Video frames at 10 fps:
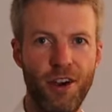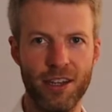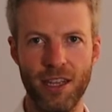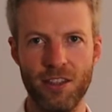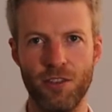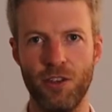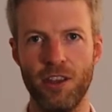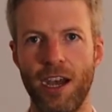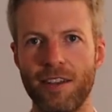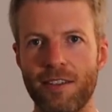fact, that's a
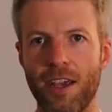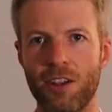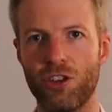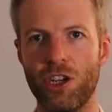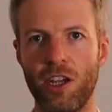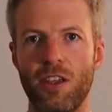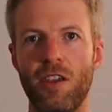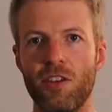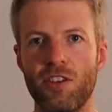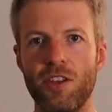fantastic exercise,
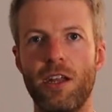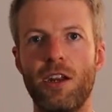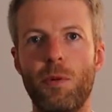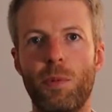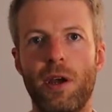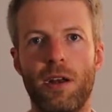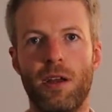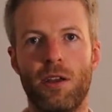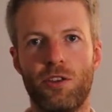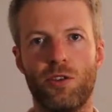even standing upright.
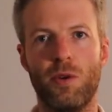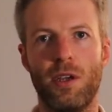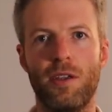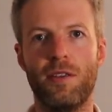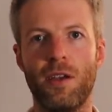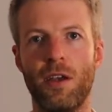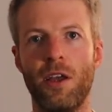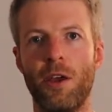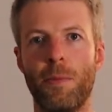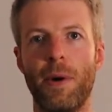Squeeze,
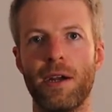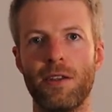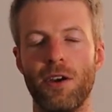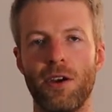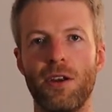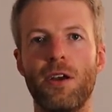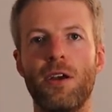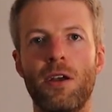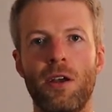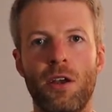back down,
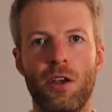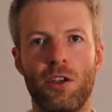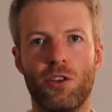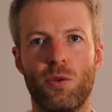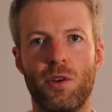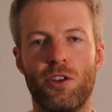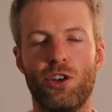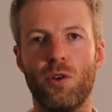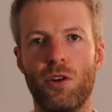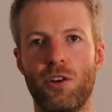squeeze the
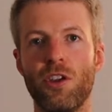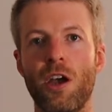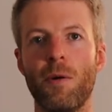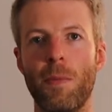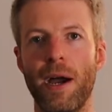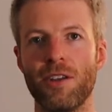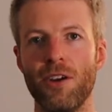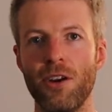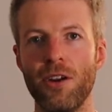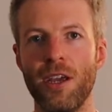shoulders, back
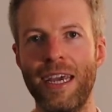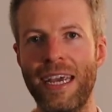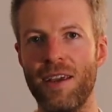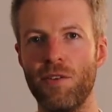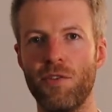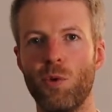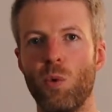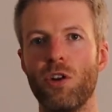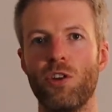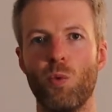down, even if you
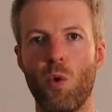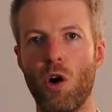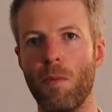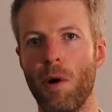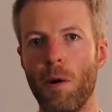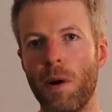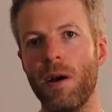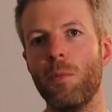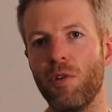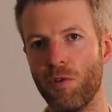wanted to warm
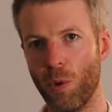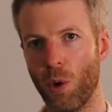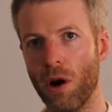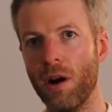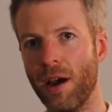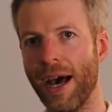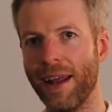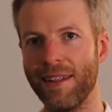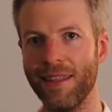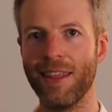up before
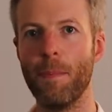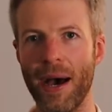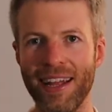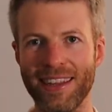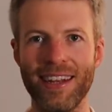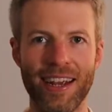adding the banded